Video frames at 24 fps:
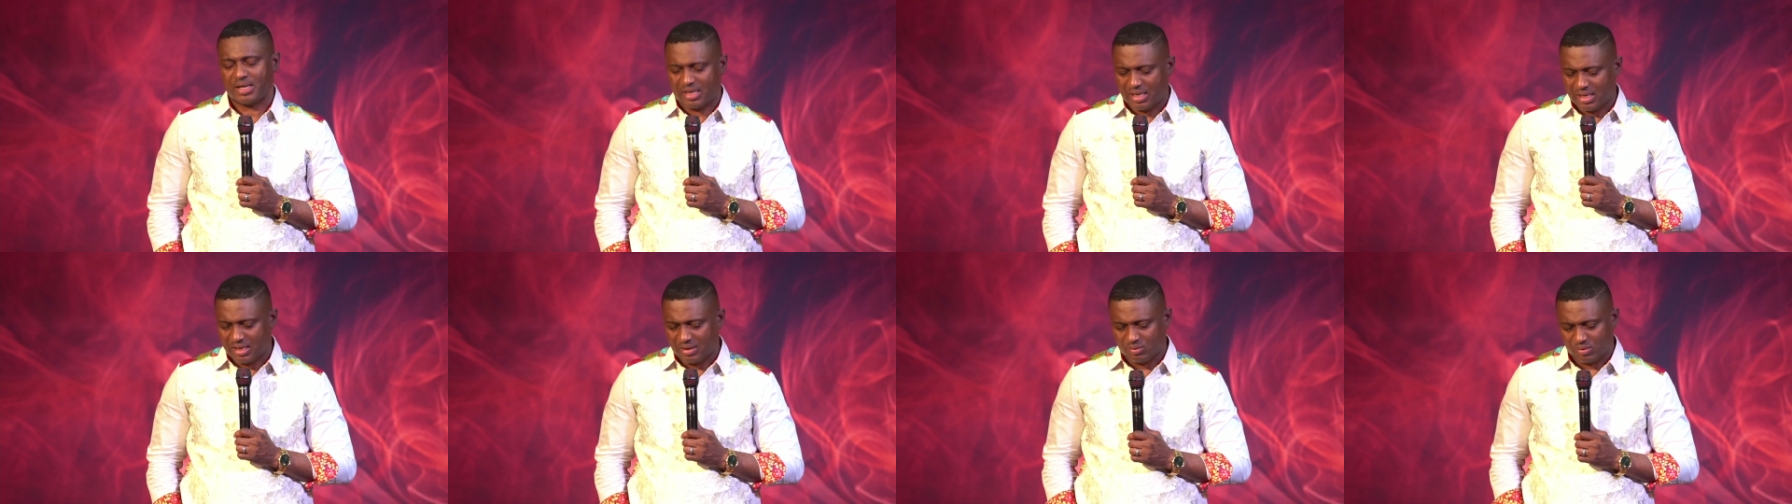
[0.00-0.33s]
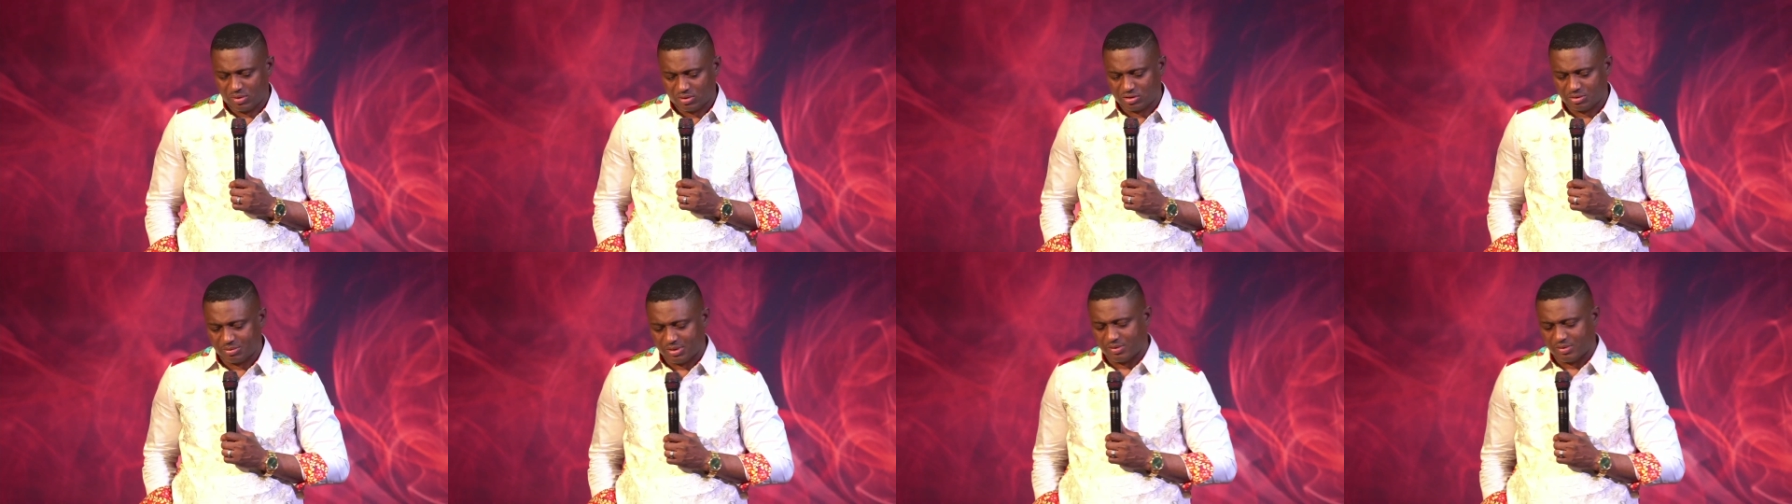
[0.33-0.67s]
I, I
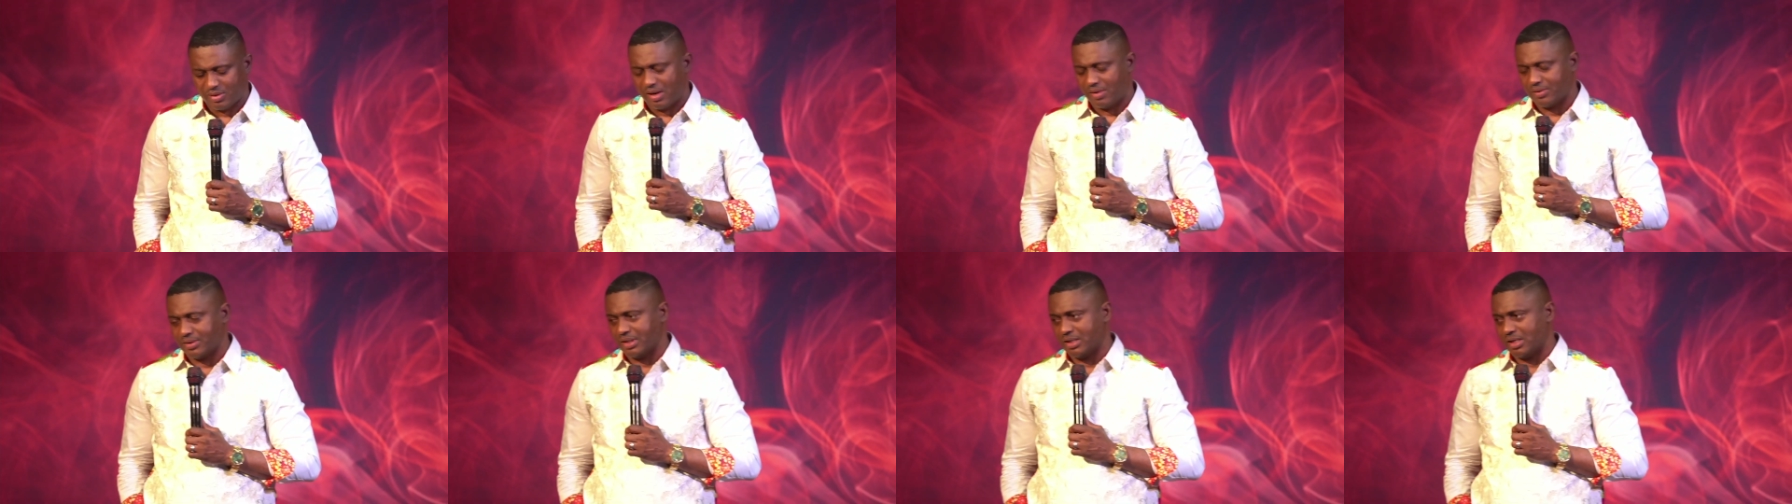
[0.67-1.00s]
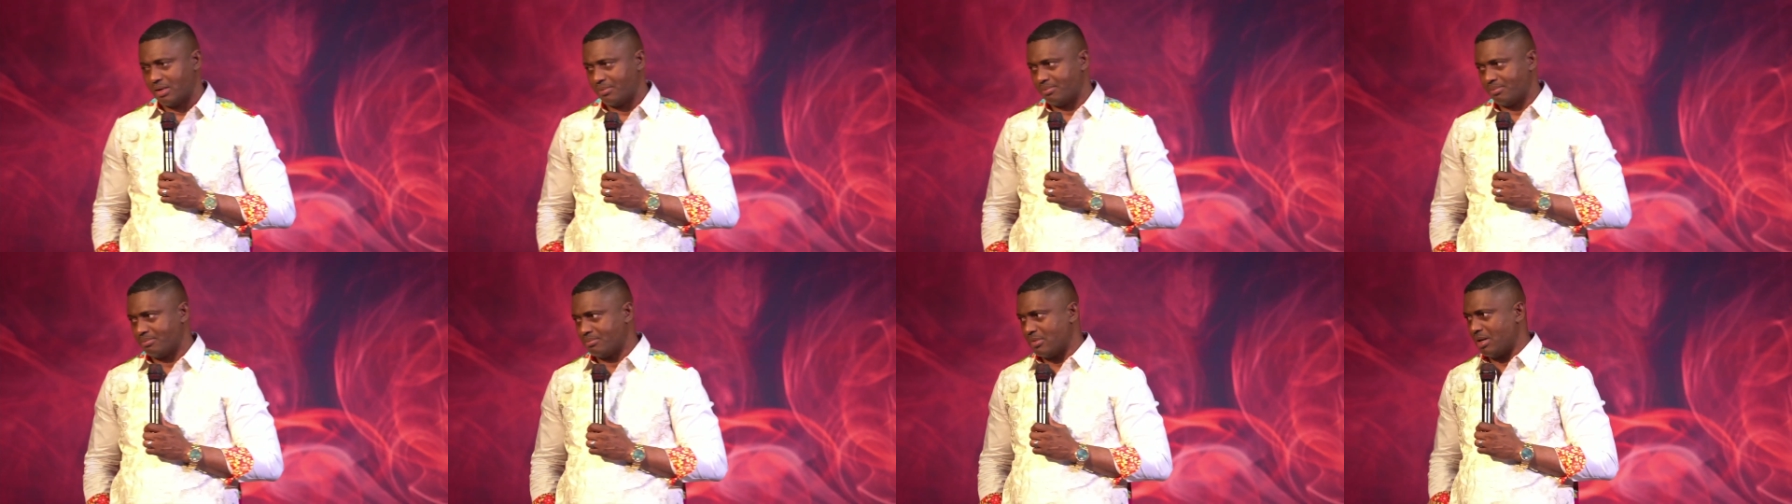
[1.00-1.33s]
want to be
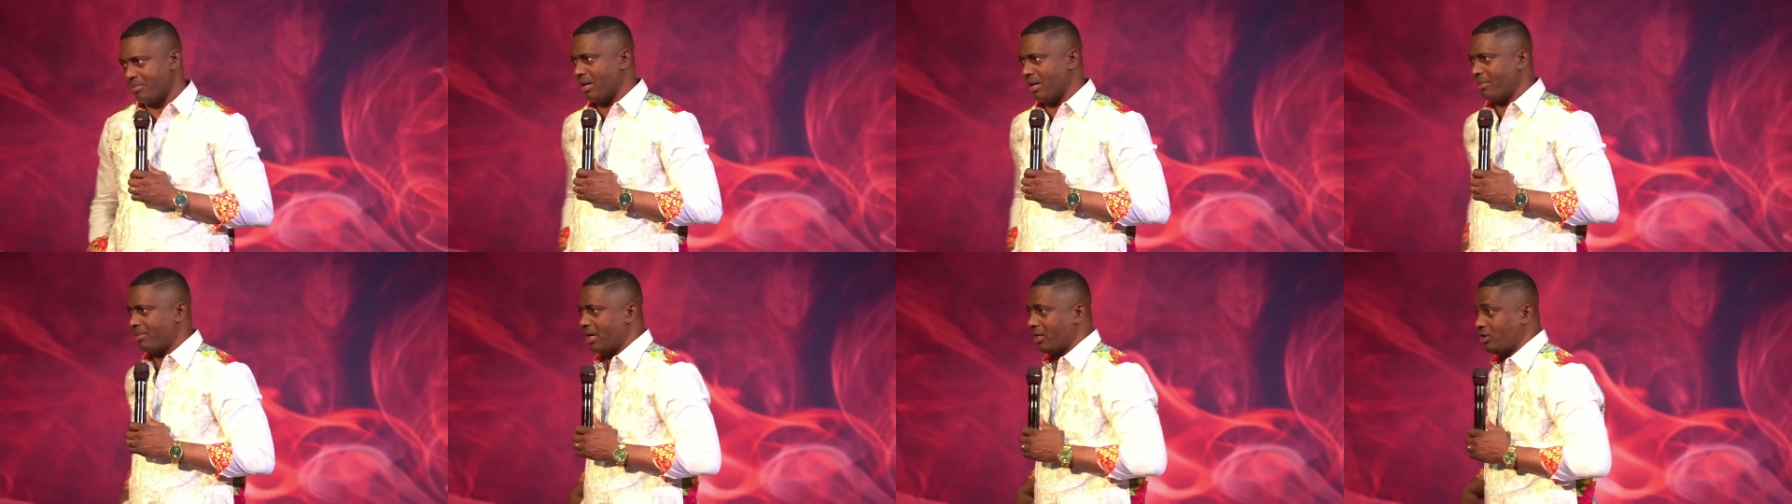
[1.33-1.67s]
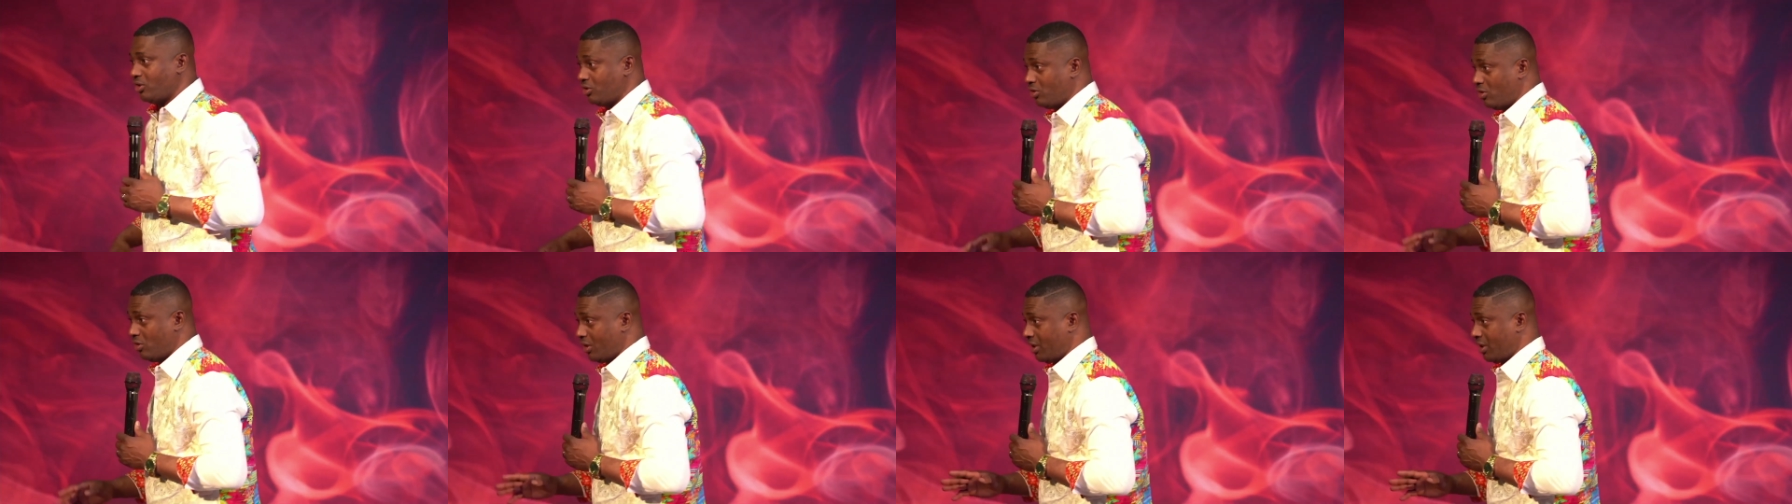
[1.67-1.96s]
rounding up. Mommy, am I doing